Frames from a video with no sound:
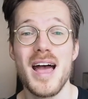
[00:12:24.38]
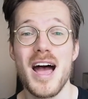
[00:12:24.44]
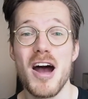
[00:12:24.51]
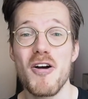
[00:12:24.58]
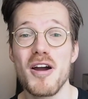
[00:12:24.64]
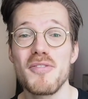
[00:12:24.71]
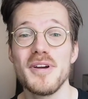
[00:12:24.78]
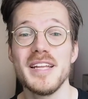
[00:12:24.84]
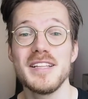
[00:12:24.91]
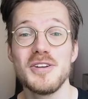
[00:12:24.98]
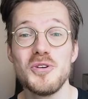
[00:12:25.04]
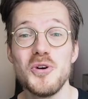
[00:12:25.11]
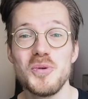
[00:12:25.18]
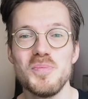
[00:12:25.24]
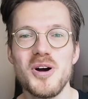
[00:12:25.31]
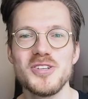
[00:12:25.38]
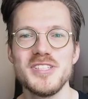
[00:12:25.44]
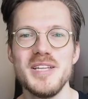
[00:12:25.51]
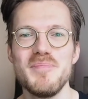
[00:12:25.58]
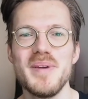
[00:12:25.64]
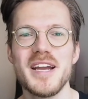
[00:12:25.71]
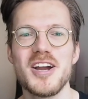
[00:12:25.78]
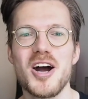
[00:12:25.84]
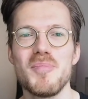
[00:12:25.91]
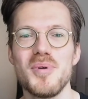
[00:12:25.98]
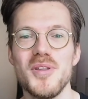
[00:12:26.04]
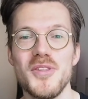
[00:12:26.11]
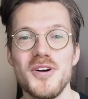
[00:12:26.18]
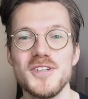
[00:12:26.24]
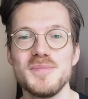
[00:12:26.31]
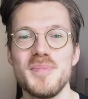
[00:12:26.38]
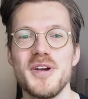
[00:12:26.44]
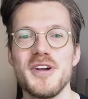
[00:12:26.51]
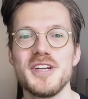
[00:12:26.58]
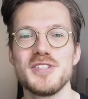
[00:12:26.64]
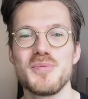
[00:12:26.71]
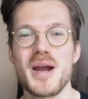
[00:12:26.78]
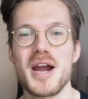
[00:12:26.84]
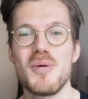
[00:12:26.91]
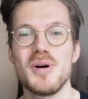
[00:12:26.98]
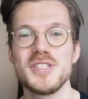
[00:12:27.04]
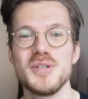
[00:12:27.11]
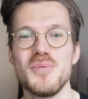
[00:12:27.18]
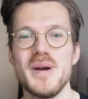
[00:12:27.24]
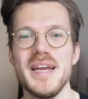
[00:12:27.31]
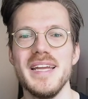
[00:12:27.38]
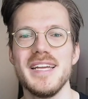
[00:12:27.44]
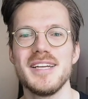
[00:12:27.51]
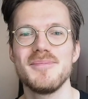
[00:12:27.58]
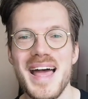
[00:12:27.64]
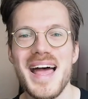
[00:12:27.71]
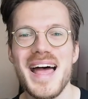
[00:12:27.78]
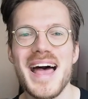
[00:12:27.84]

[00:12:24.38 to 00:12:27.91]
However, it could mostly pick up on those periods where I was awake.